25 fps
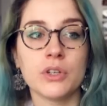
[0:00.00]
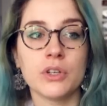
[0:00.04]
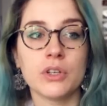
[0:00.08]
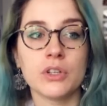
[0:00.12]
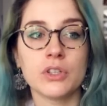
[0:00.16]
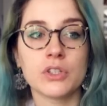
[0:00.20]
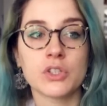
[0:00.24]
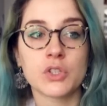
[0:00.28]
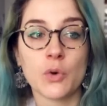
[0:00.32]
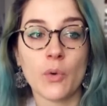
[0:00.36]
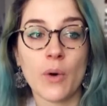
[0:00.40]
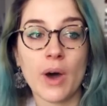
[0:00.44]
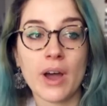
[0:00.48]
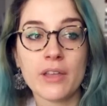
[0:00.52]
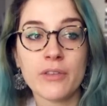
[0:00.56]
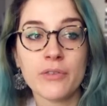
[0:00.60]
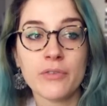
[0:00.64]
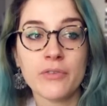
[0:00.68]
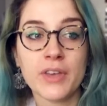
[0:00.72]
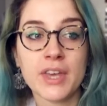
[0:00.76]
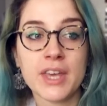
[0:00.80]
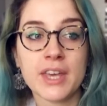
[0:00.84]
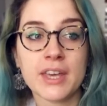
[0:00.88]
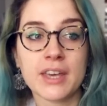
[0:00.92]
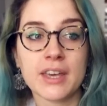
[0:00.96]
So I
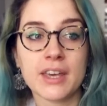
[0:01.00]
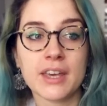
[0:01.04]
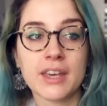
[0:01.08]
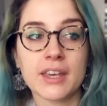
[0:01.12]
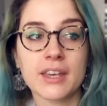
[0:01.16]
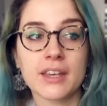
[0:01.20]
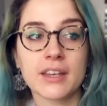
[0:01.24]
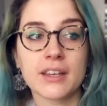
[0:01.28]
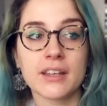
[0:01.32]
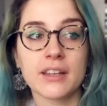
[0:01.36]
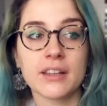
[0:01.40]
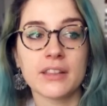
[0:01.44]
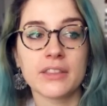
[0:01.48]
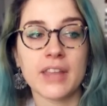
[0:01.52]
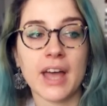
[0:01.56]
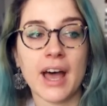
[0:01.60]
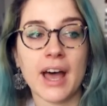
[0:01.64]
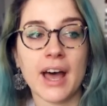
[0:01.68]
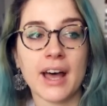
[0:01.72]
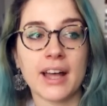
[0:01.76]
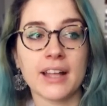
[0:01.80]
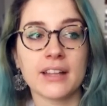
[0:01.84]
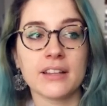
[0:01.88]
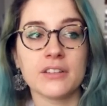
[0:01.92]
think that